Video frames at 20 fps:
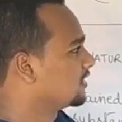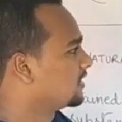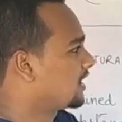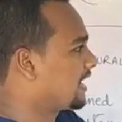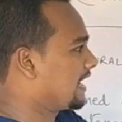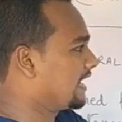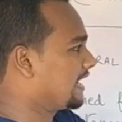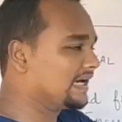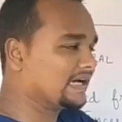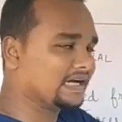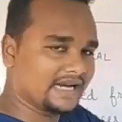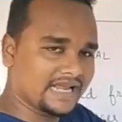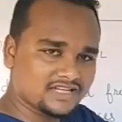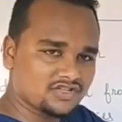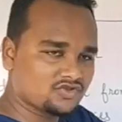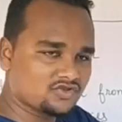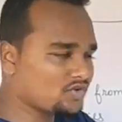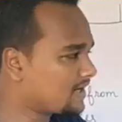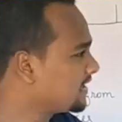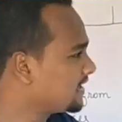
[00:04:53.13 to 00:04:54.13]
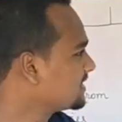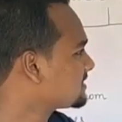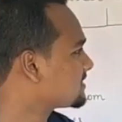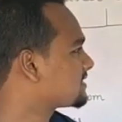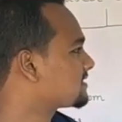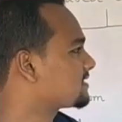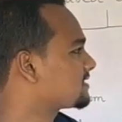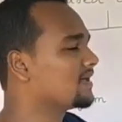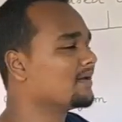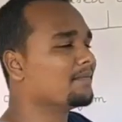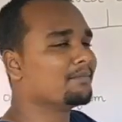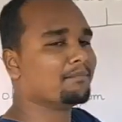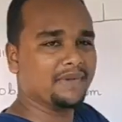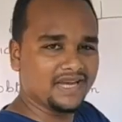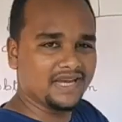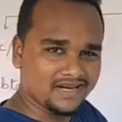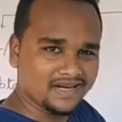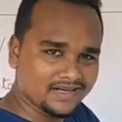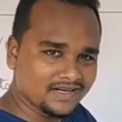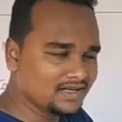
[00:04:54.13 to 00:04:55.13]
And the next one is
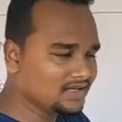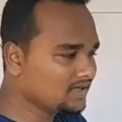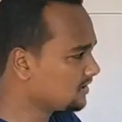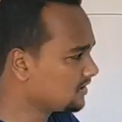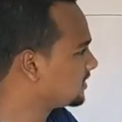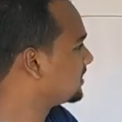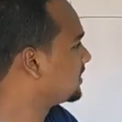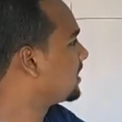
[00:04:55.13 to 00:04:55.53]
mineral,